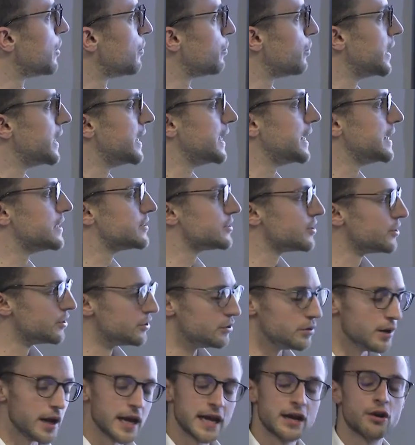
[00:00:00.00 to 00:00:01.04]
we need
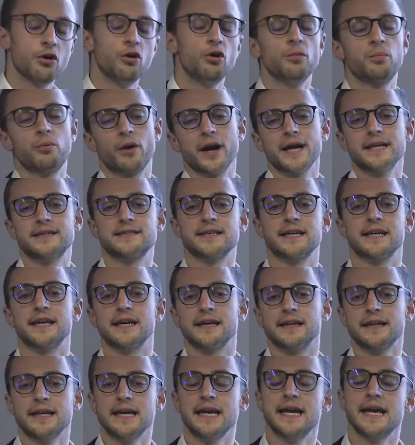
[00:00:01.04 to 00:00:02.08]
to incorporate
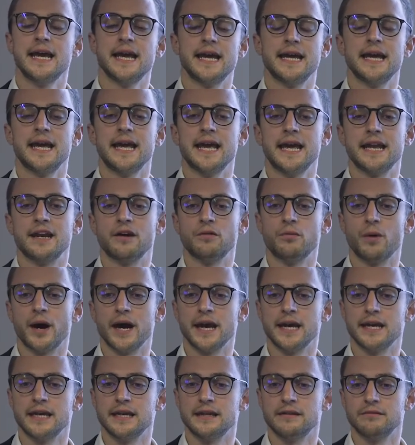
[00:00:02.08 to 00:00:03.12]
it in a
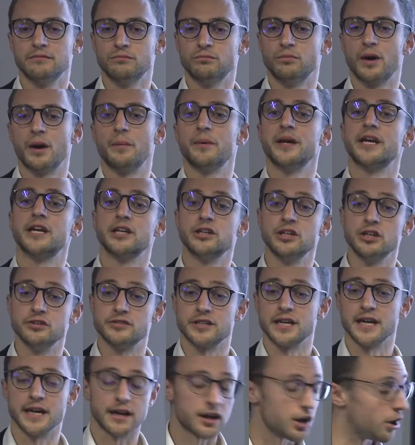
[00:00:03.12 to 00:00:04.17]
way where we can use
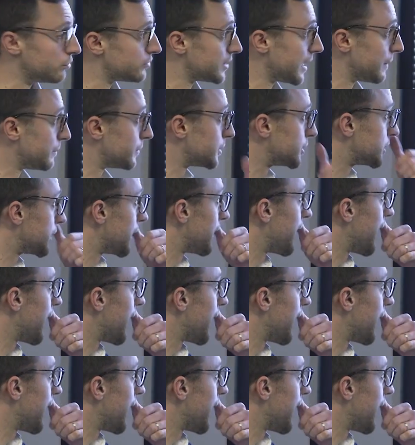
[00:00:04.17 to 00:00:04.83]
it at cold temperature.